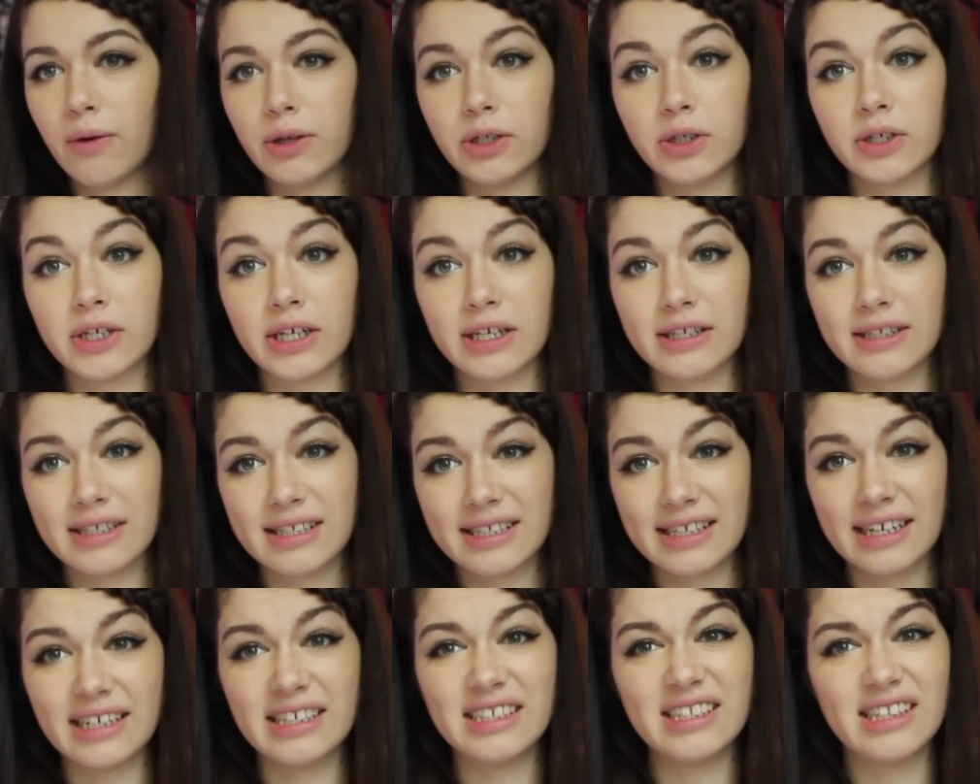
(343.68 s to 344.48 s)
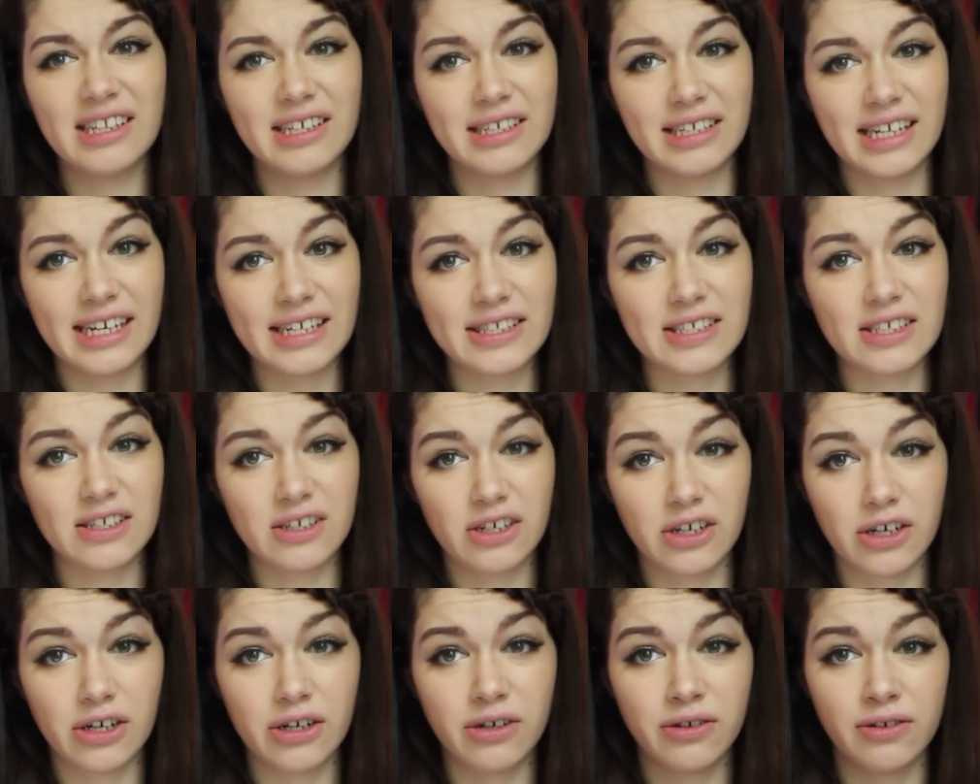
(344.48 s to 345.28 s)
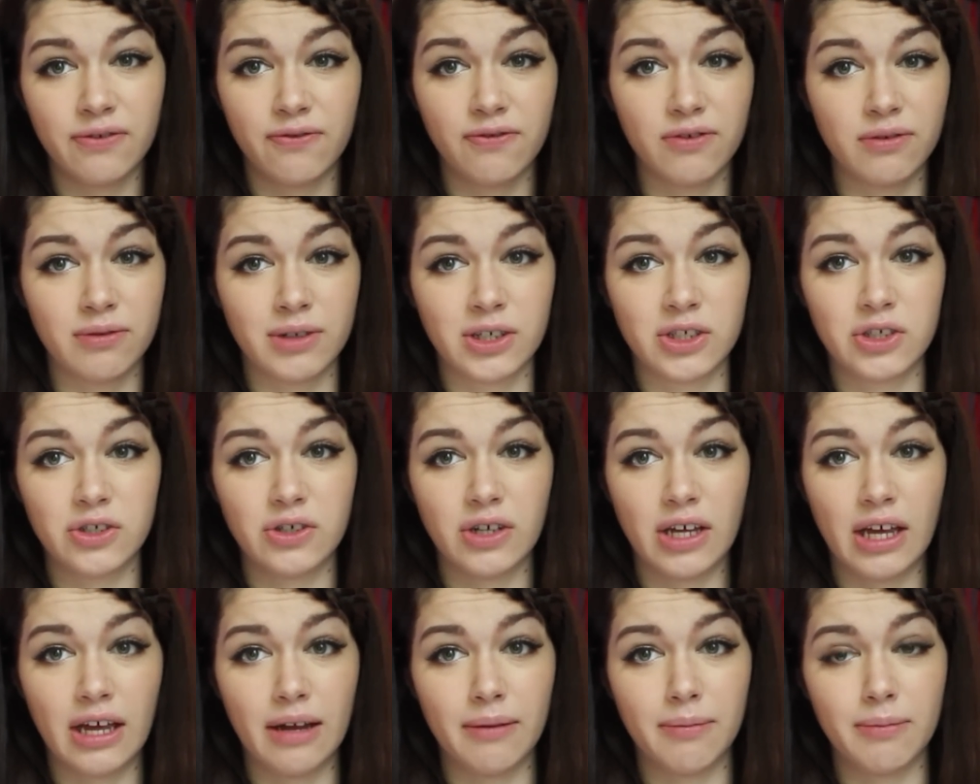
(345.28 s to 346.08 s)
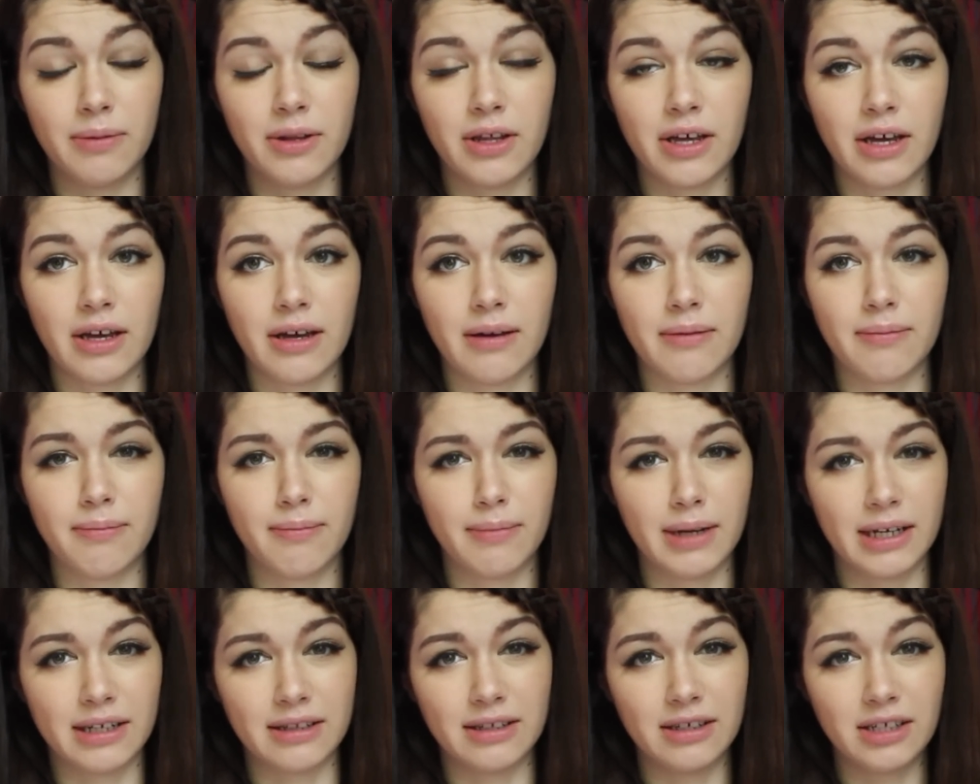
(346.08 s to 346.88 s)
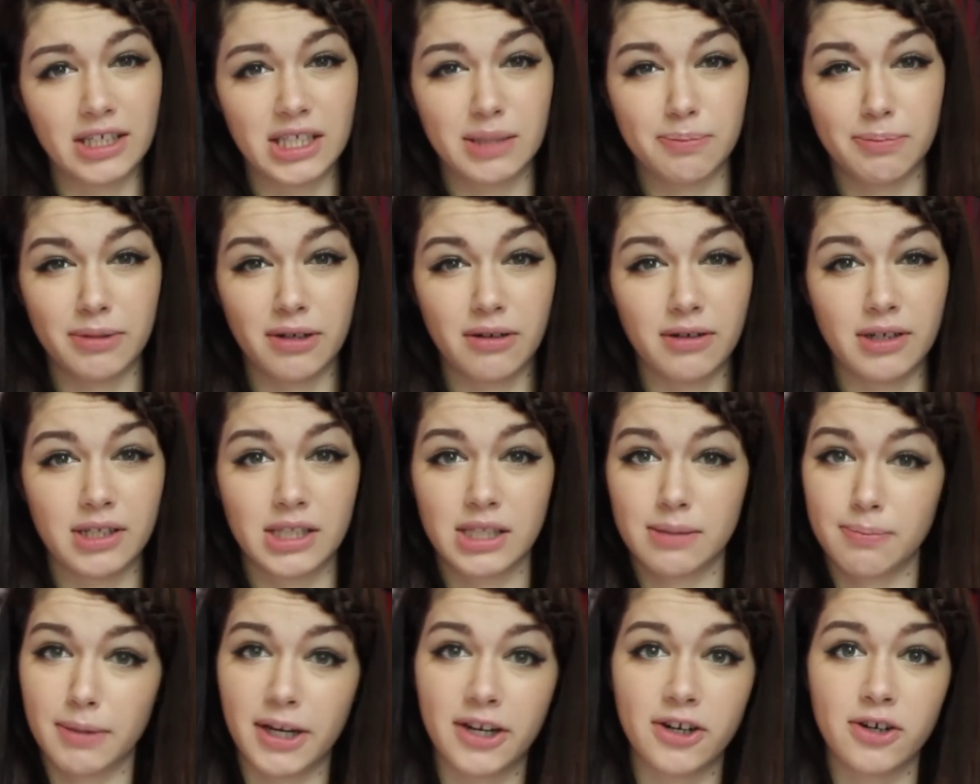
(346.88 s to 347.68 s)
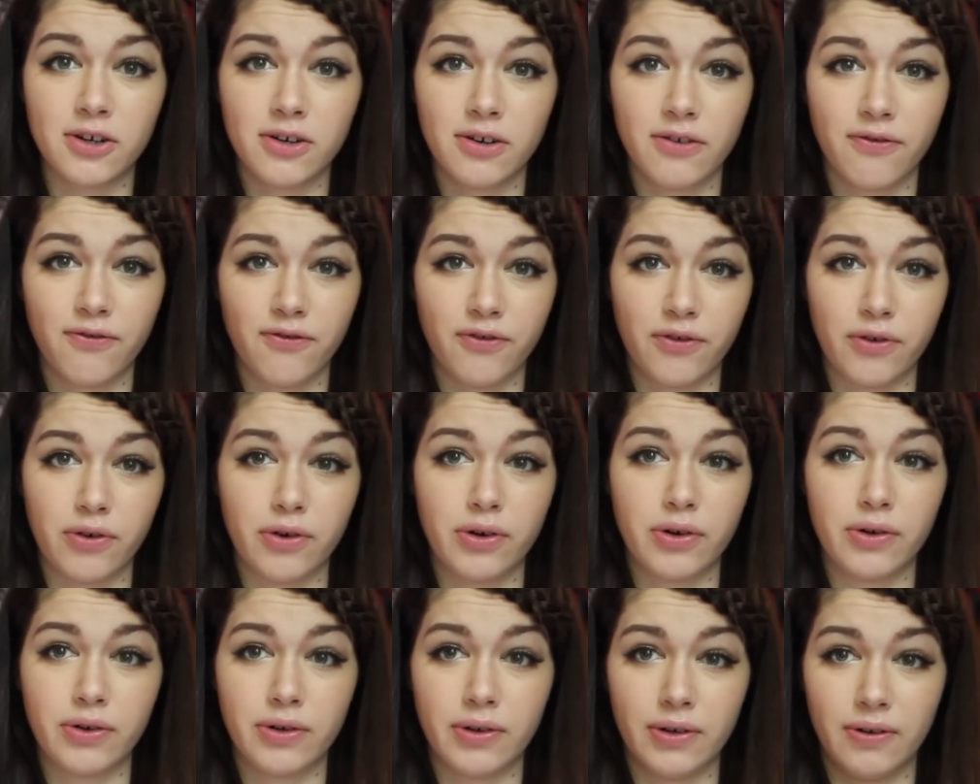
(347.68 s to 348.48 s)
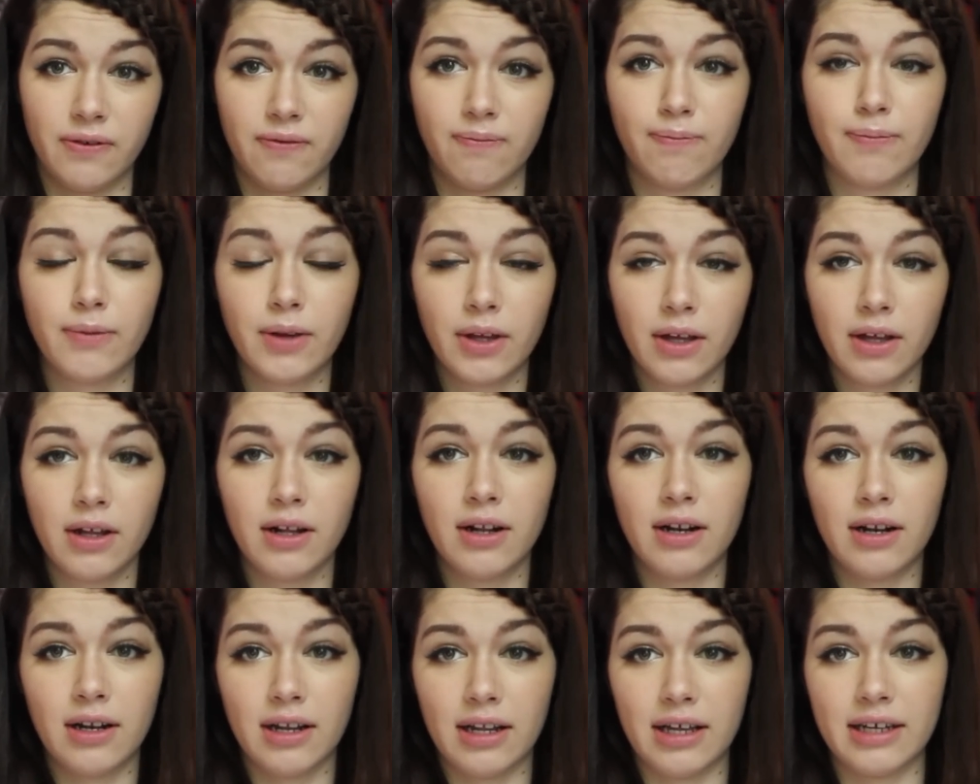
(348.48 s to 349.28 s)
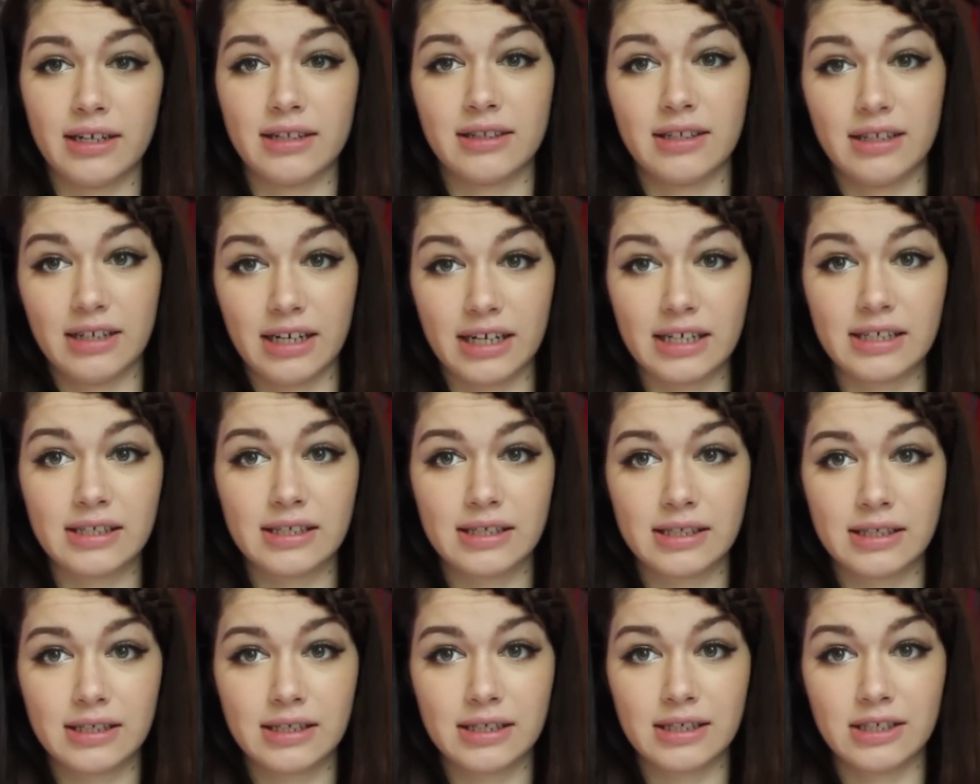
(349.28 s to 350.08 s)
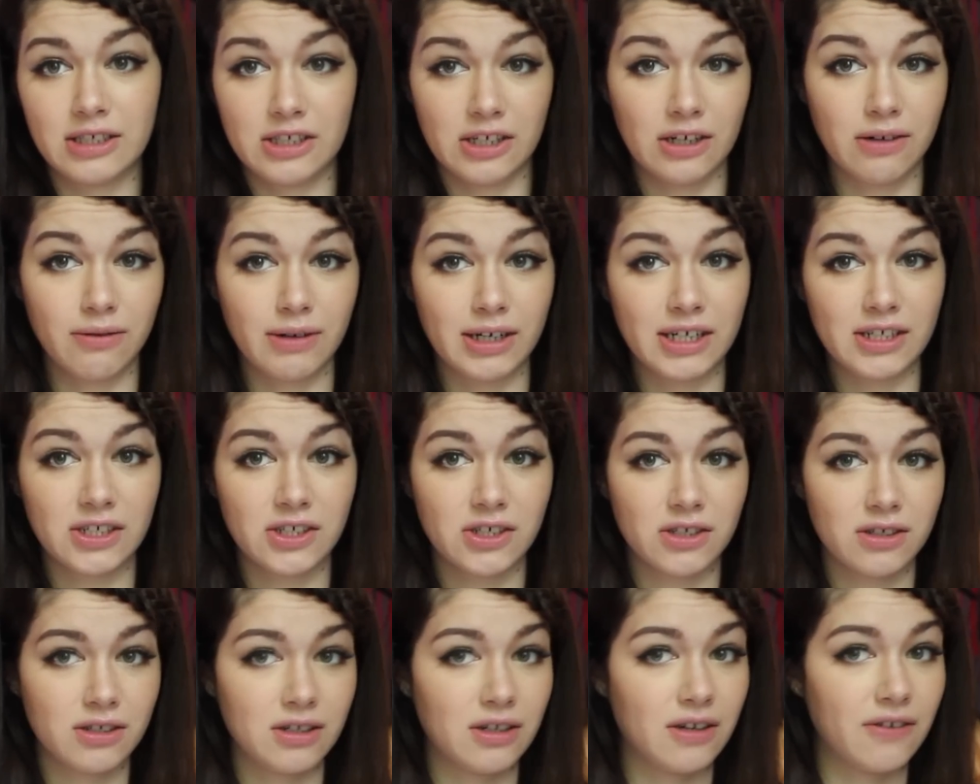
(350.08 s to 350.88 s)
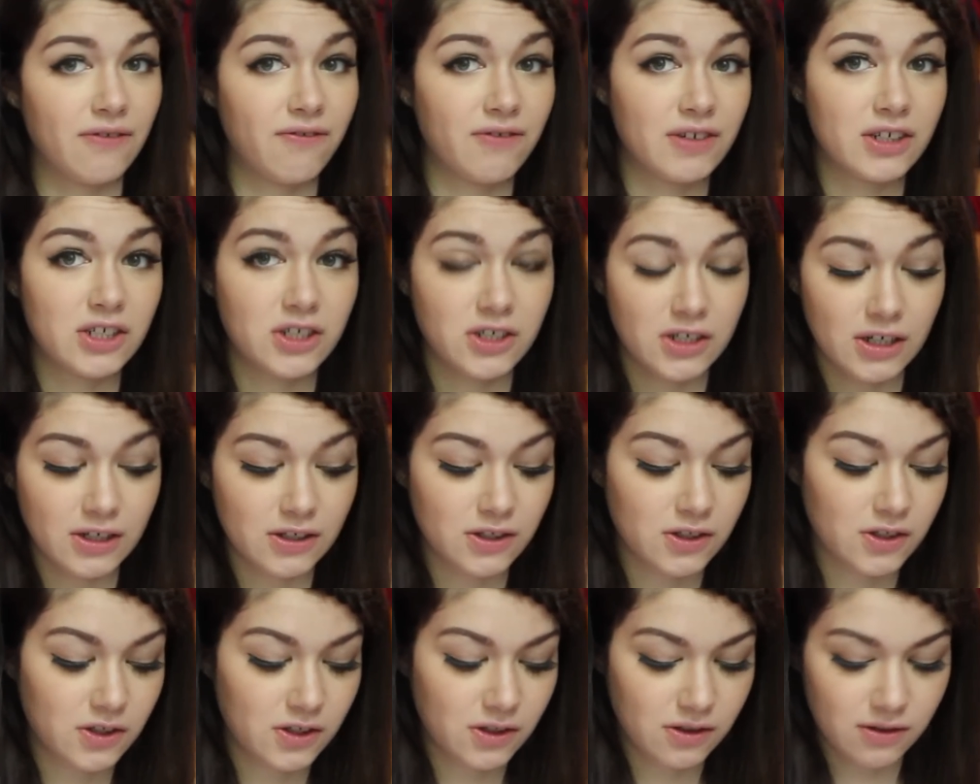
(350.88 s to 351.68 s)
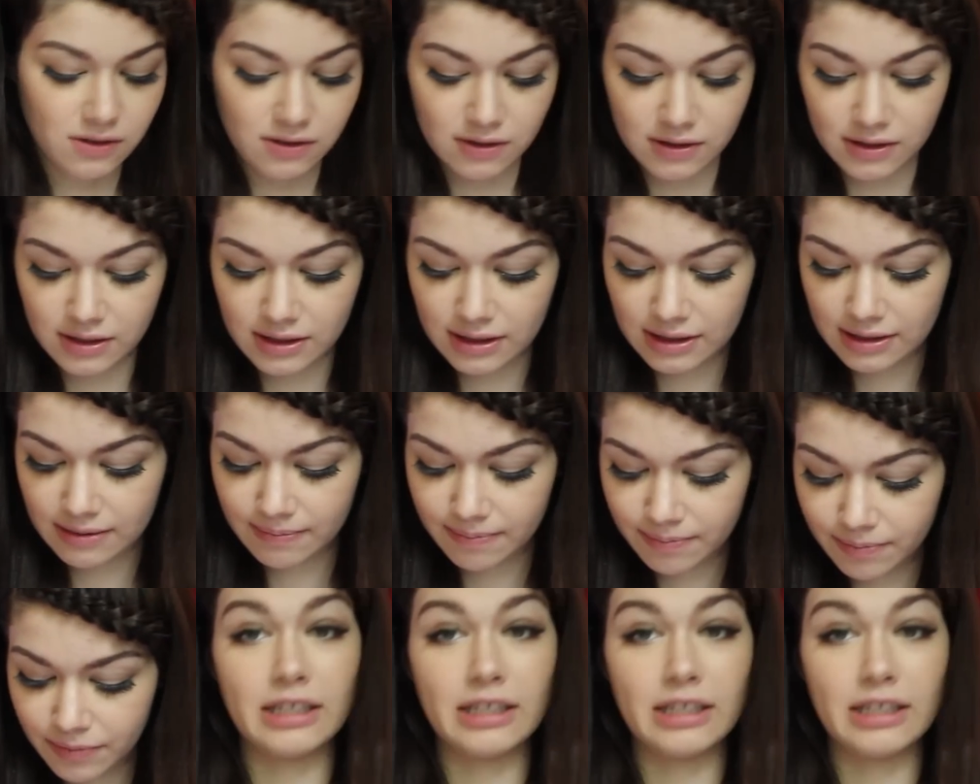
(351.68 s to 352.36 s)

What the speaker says: Well, you can say either yes or no if you want to help them make the experience better for like the next generation of exchange students.